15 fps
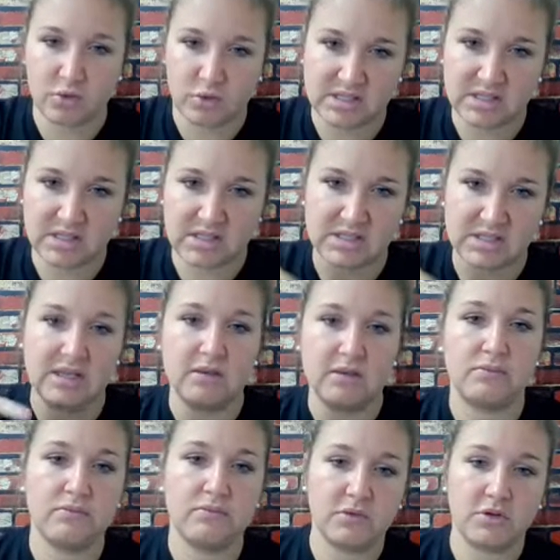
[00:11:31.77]
360,
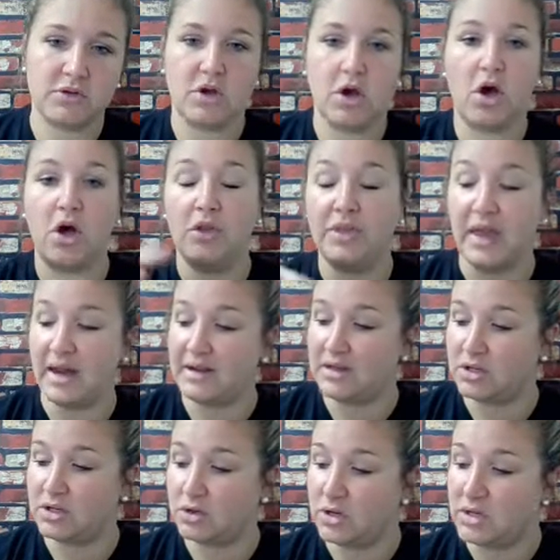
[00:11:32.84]
all 90
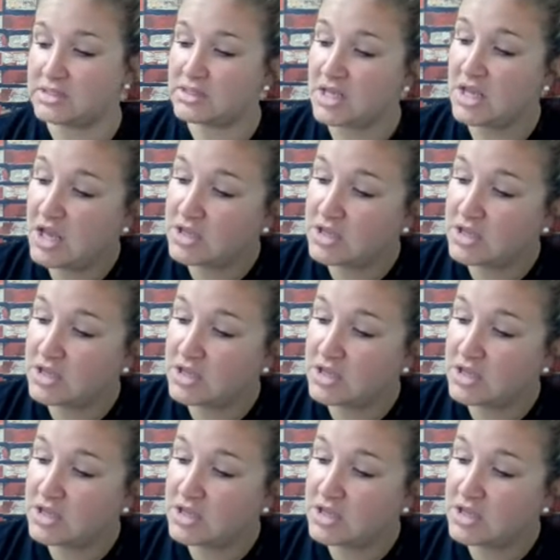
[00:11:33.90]
degrees.